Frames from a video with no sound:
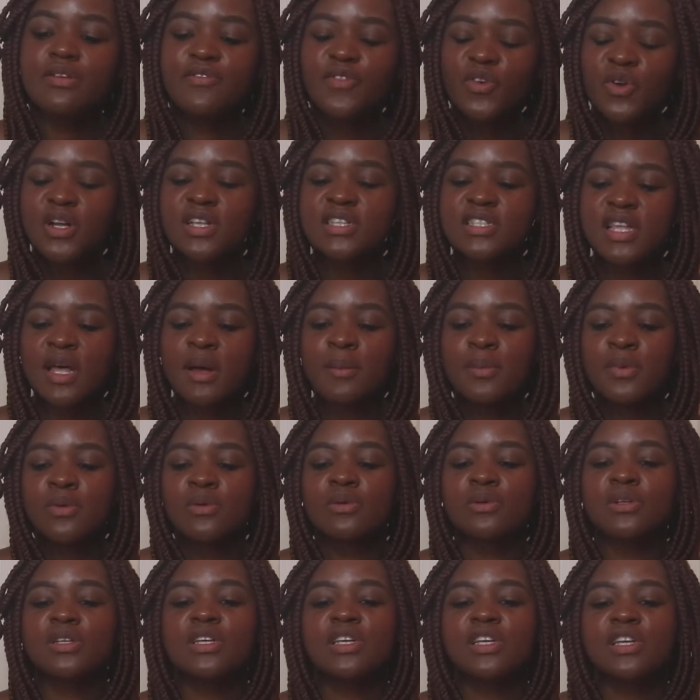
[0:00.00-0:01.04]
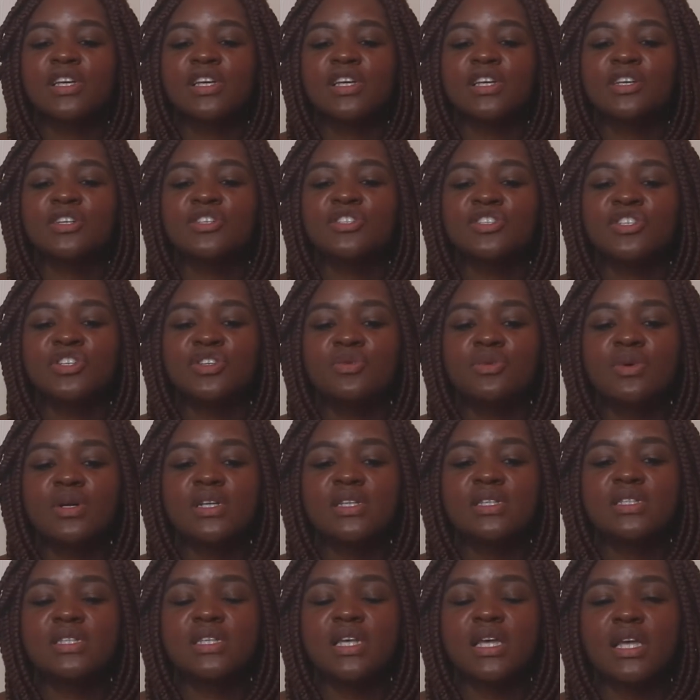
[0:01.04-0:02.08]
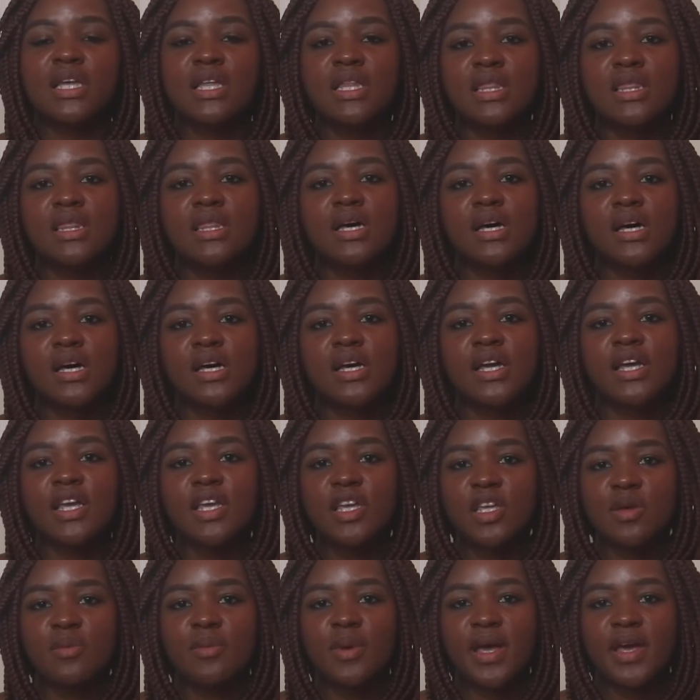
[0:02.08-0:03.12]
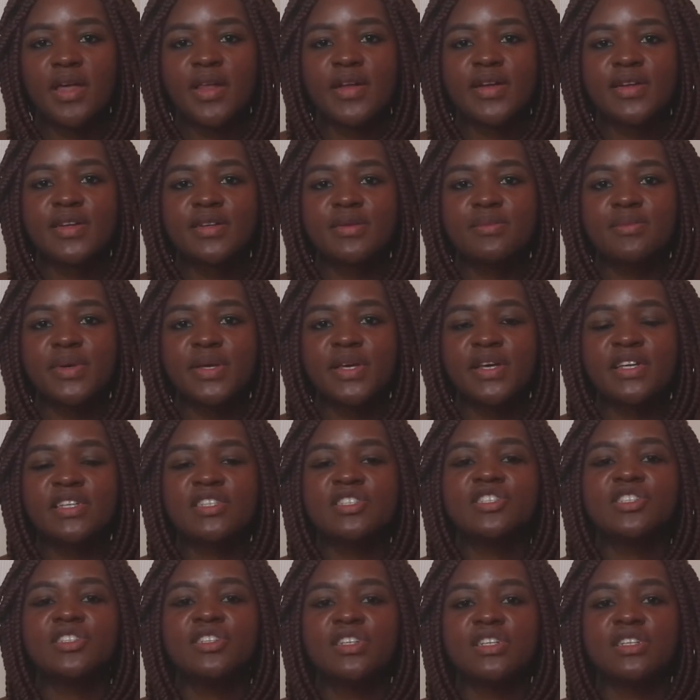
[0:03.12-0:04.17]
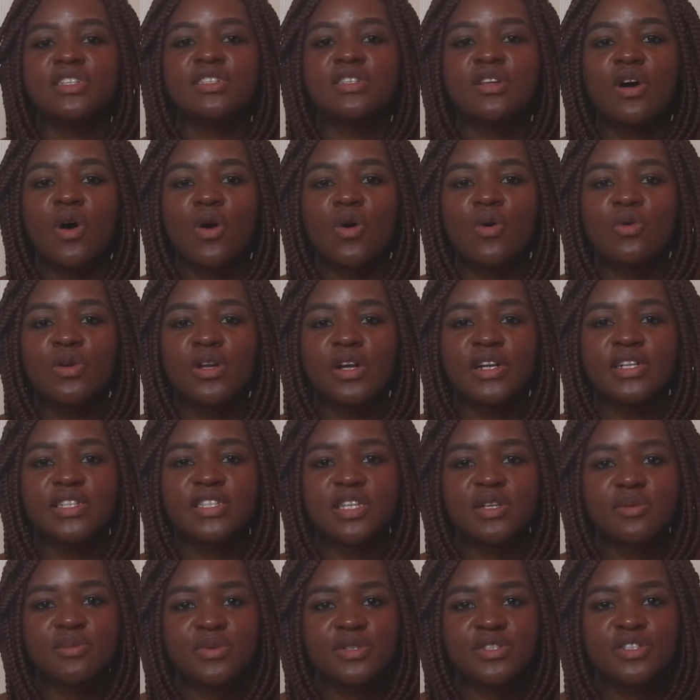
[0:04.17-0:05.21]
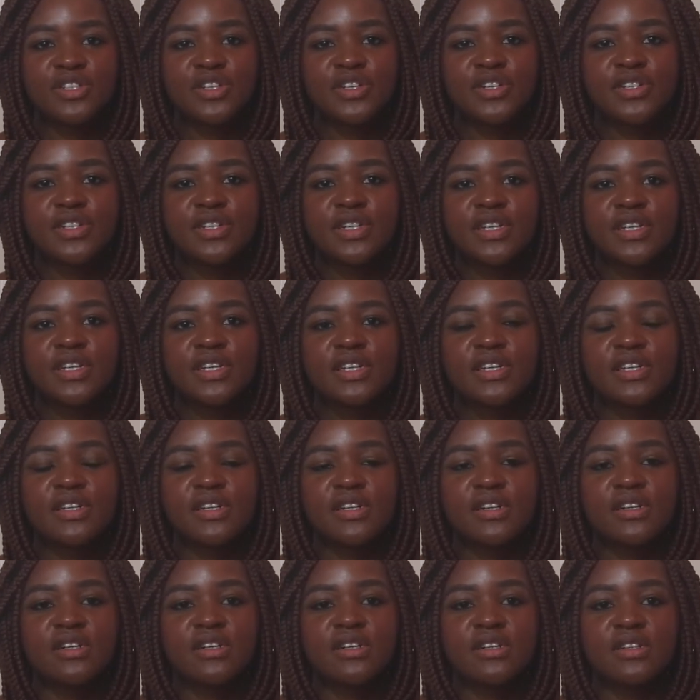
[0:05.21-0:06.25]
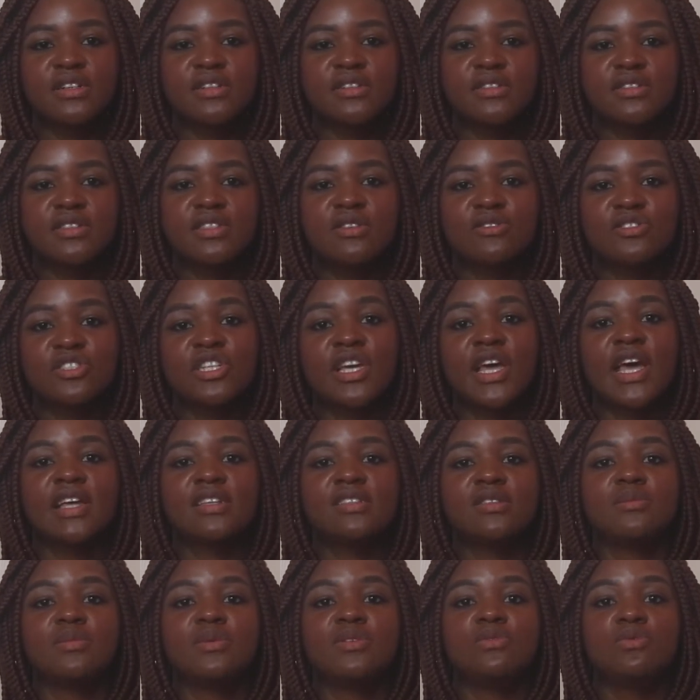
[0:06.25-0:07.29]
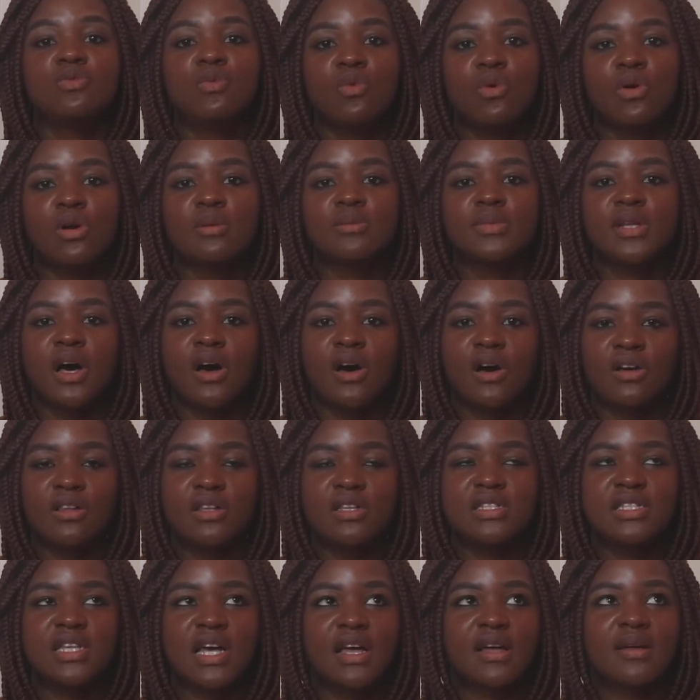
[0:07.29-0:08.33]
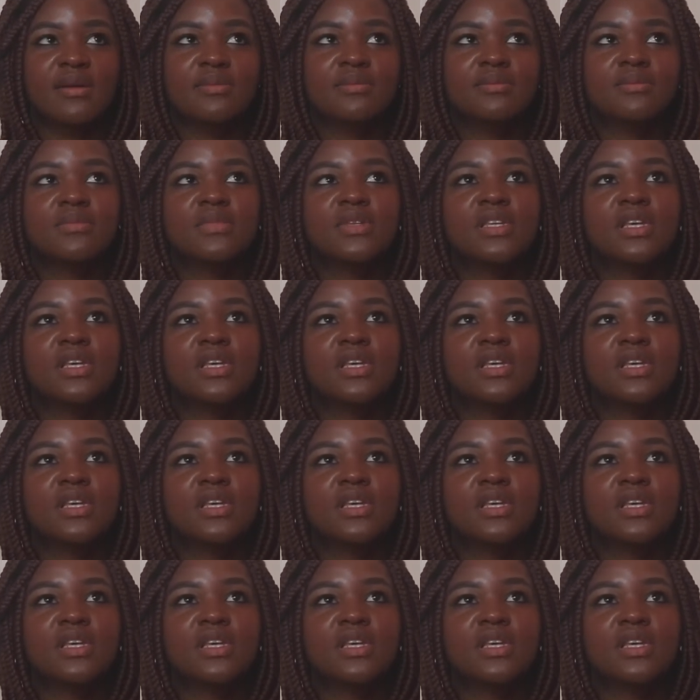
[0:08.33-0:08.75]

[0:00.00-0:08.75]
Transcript: for example, she was in the incubator because she couldn't hold her temperature, so she had to be warmed all the time.